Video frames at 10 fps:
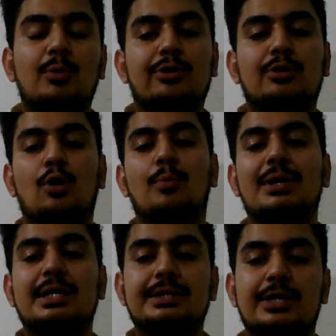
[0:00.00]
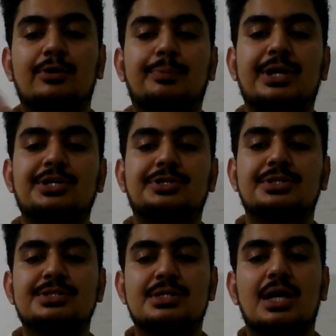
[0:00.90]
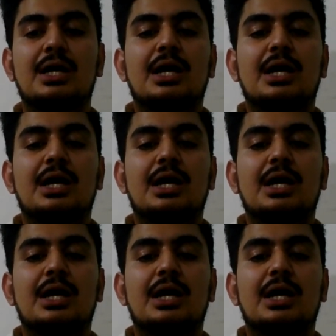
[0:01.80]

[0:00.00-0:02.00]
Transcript: more global in their operations,